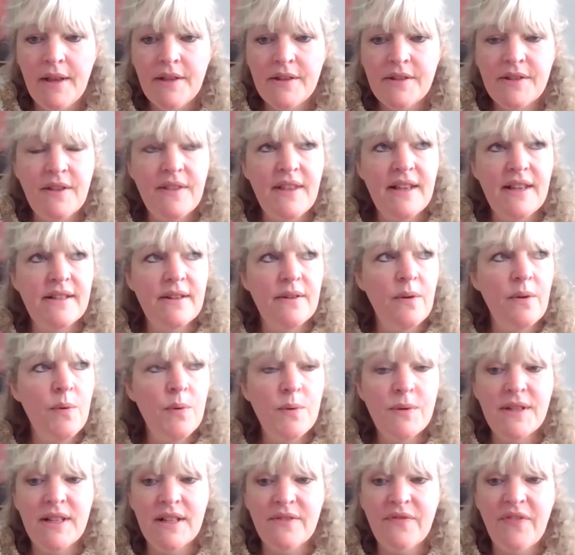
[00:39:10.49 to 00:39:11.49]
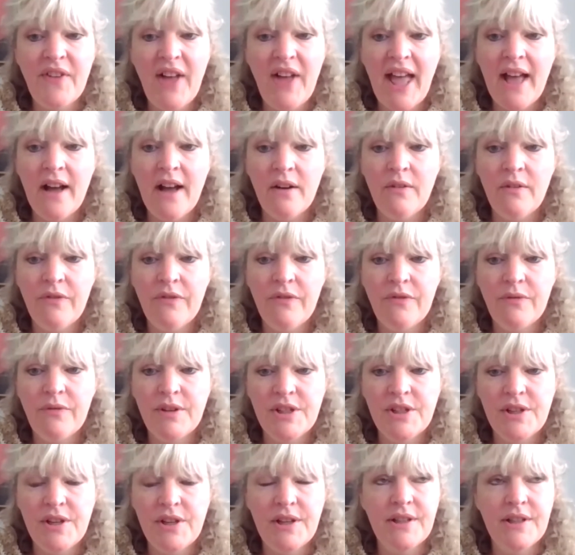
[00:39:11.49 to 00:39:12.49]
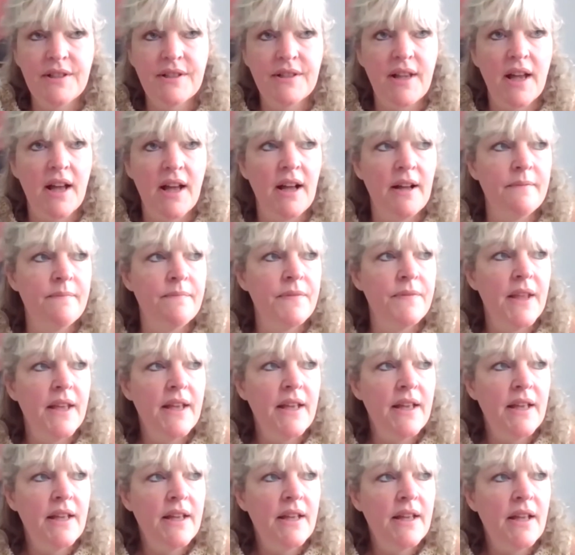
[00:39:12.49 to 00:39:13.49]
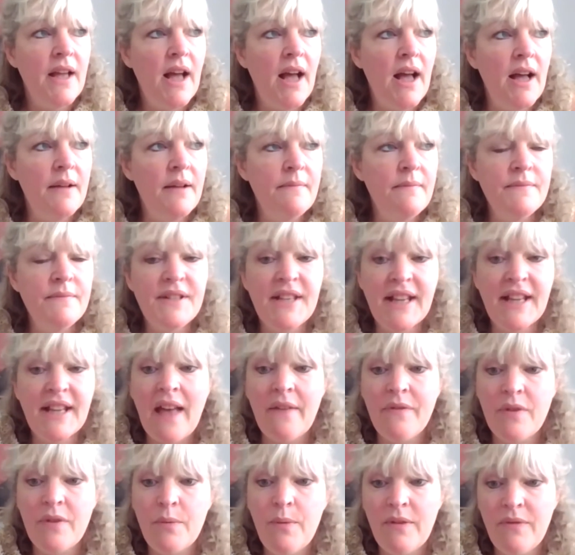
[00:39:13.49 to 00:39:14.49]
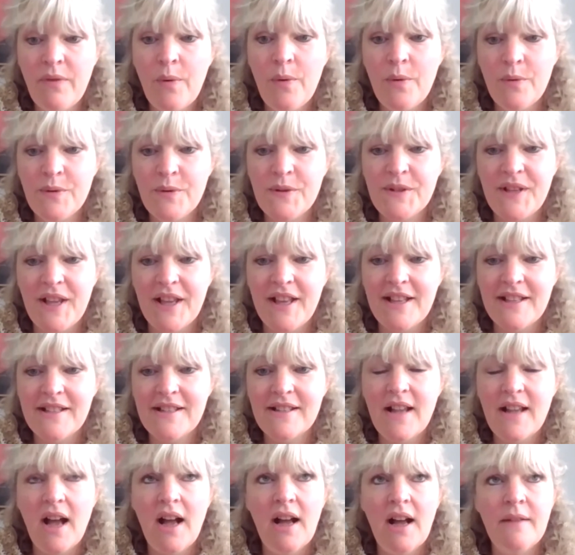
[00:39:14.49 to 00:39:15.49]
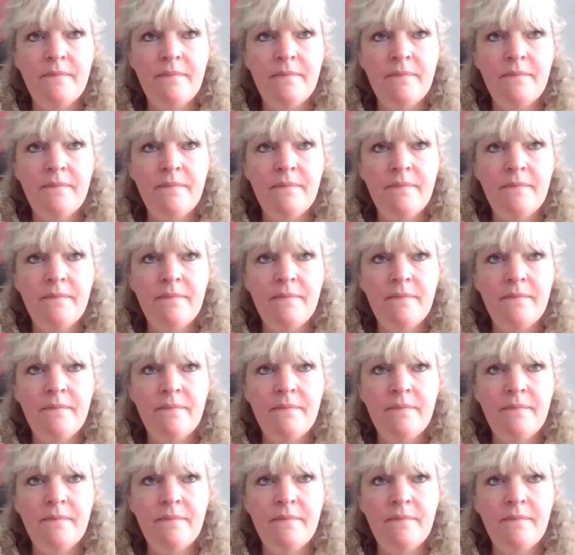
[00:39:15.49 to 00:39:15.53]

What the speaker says: So there's a Horses for Health, which is Together with Horses.